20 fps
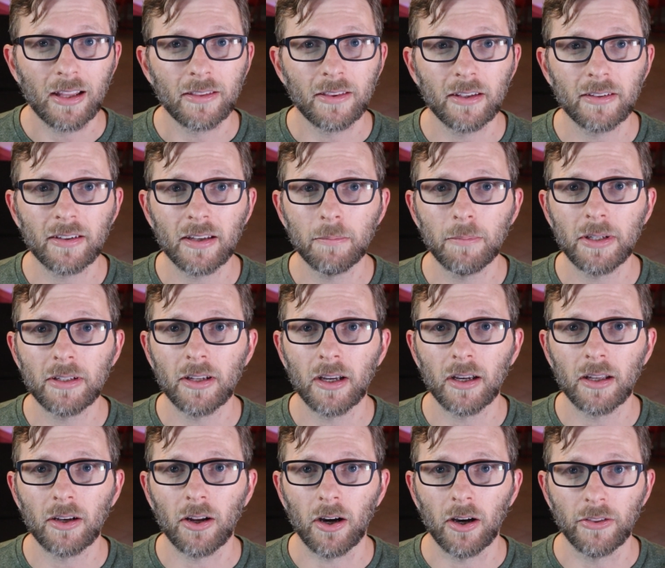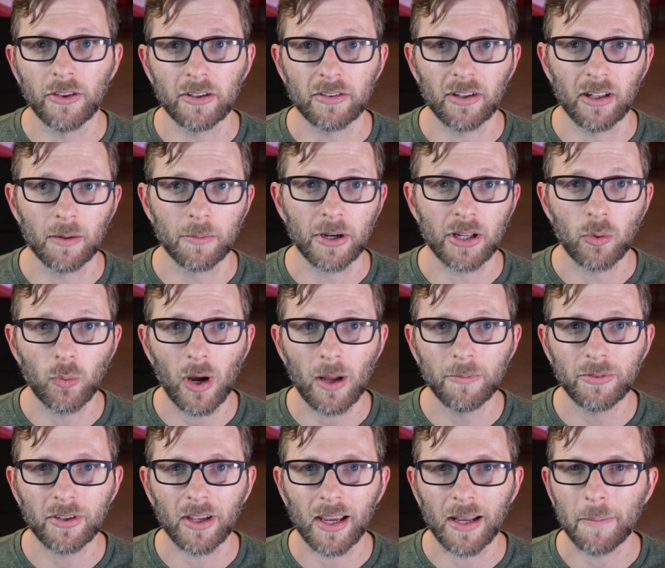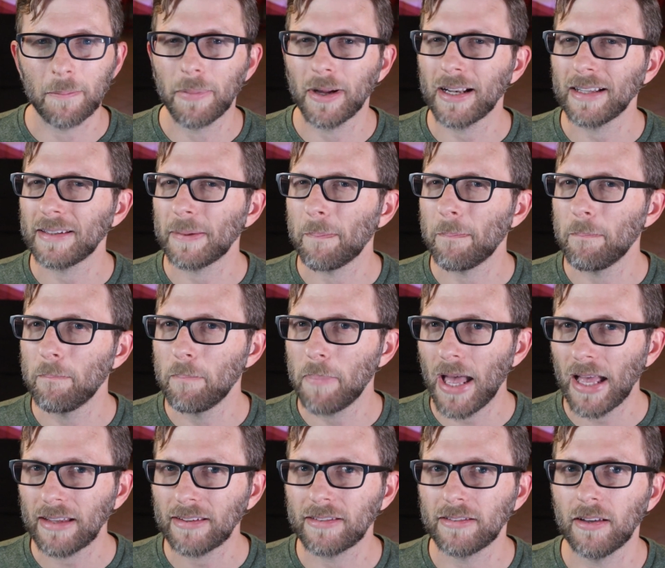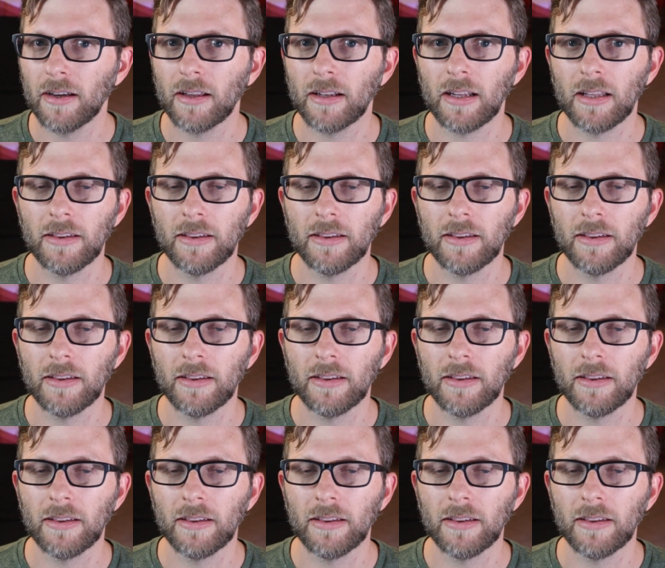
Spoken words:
This can be done on the Celebrity website, but it's best done